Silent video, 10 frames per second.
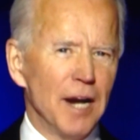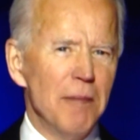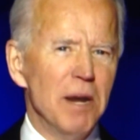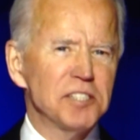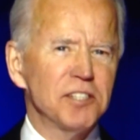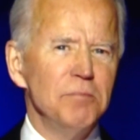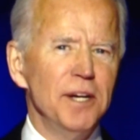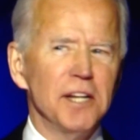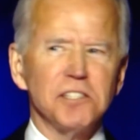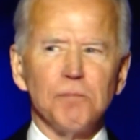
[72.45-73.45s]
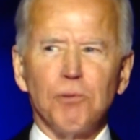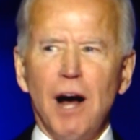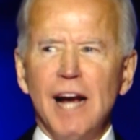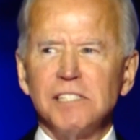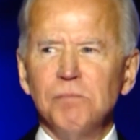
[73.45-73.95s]
What I must admit has
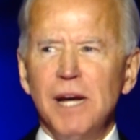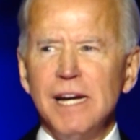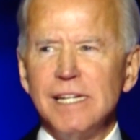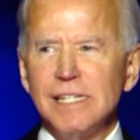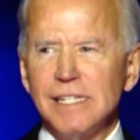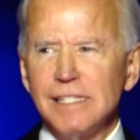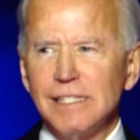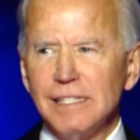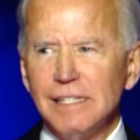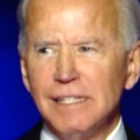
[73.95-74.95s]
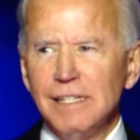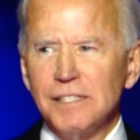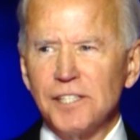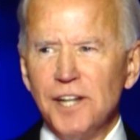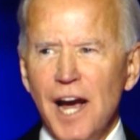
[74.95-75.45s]
surprised me.
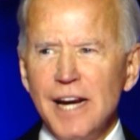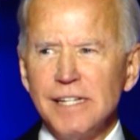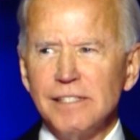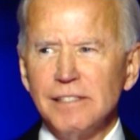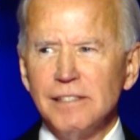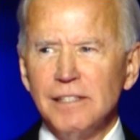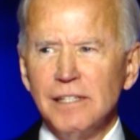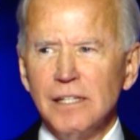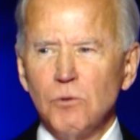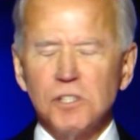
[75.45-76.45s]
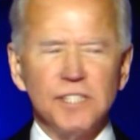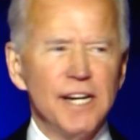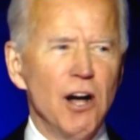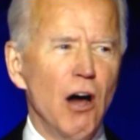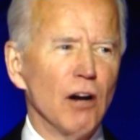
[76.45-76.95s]
Tonight, we're
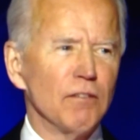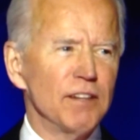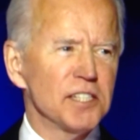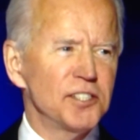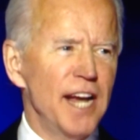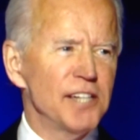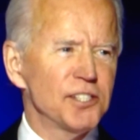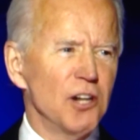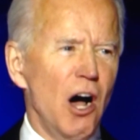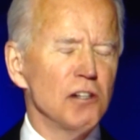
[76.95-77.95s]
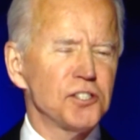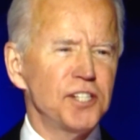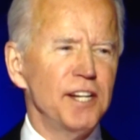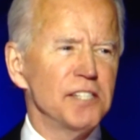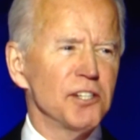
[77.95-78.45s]
seeing all over this nation, all
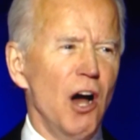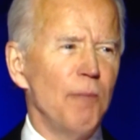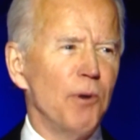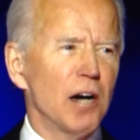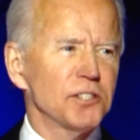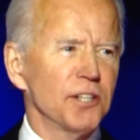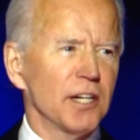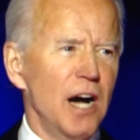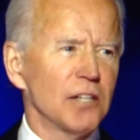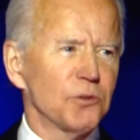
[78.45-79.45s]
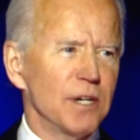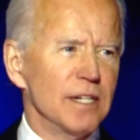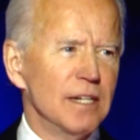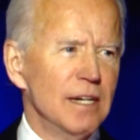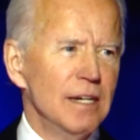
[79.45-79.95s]
cities and all parts of the country,
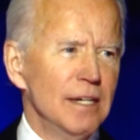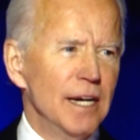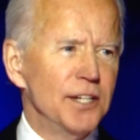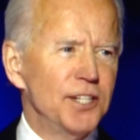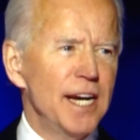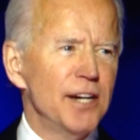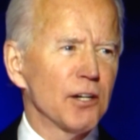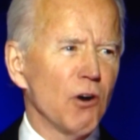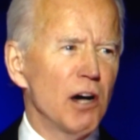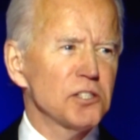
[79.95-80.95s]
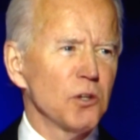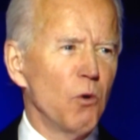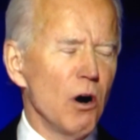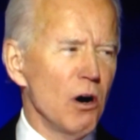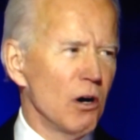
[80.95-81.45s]
indeed across the
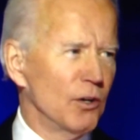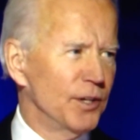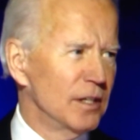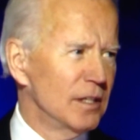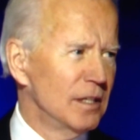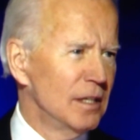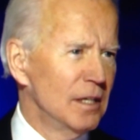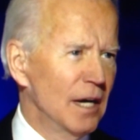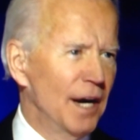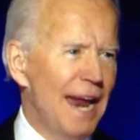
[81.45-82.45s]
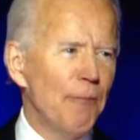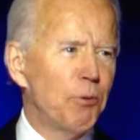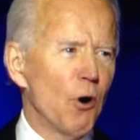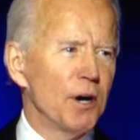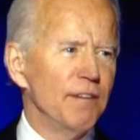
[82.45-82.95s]
world, an
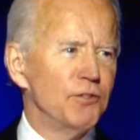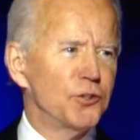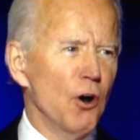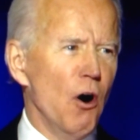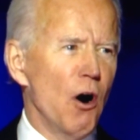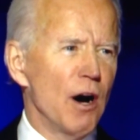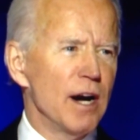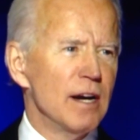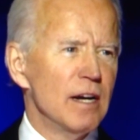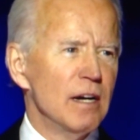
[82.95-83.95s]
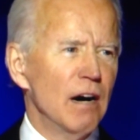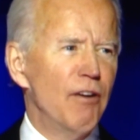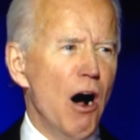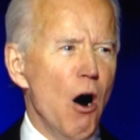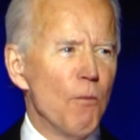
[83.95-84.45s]
outpouring of joy,
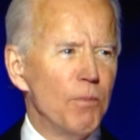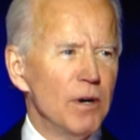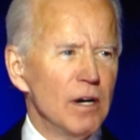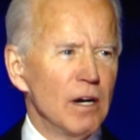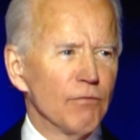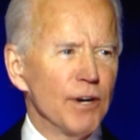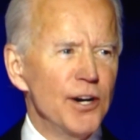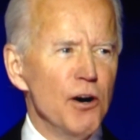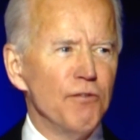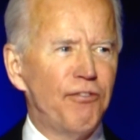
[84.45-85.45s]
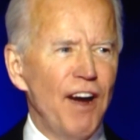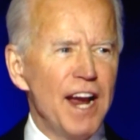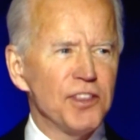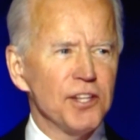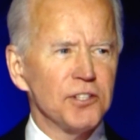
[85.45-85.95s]
of hope, renewed
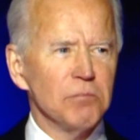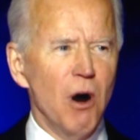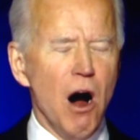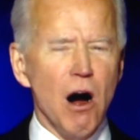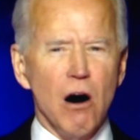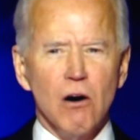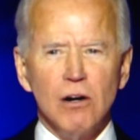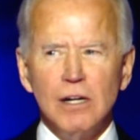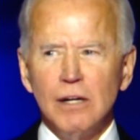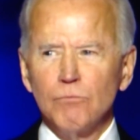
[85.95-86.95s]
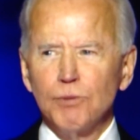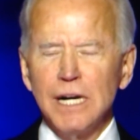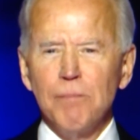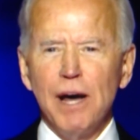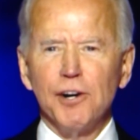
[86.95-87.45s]
faith in tomorrow,
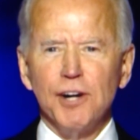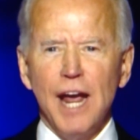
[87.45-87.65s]
bring a better